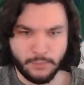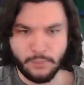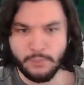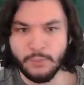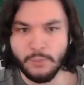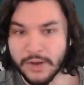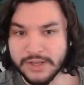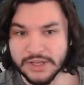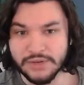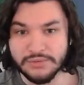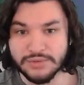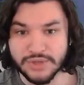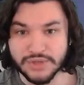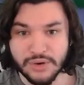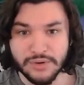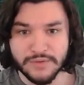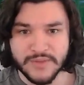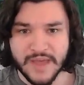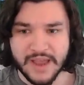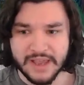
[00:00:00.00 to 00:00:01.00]
what you
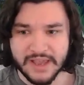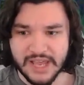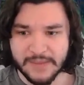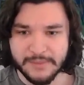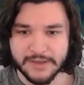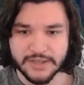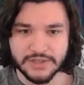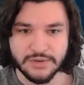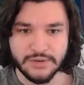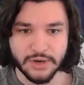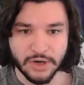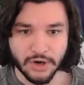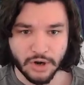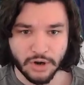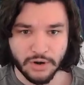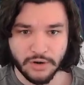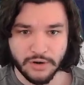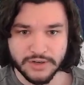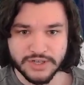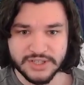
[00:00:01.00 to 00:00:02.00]
do in that game is you
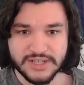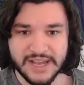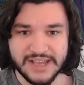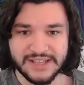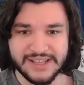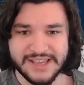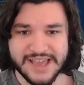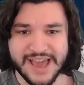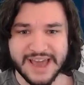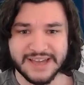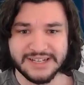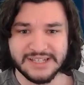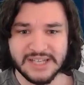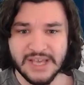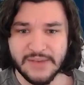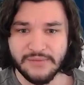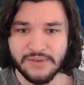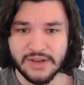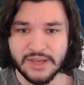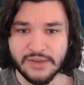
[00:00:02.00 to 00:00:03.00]
encourage daily
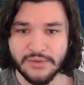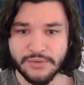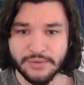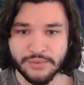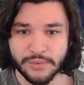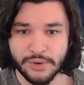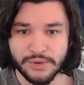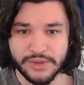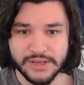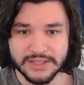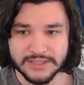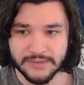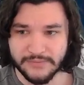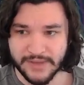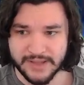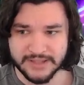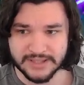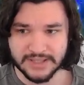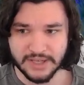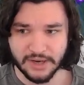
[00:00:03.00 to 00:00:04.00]
activity through these
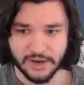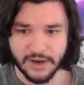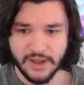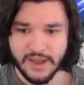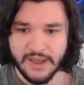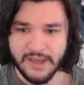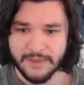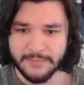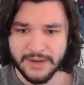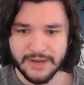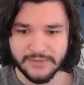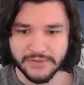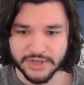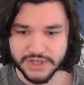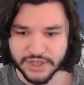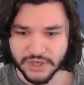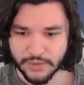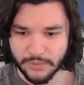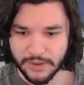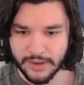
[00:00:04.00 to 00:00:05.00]
events here. I'm not even
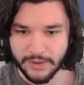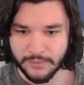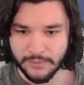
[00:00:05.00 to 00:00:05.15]
sure what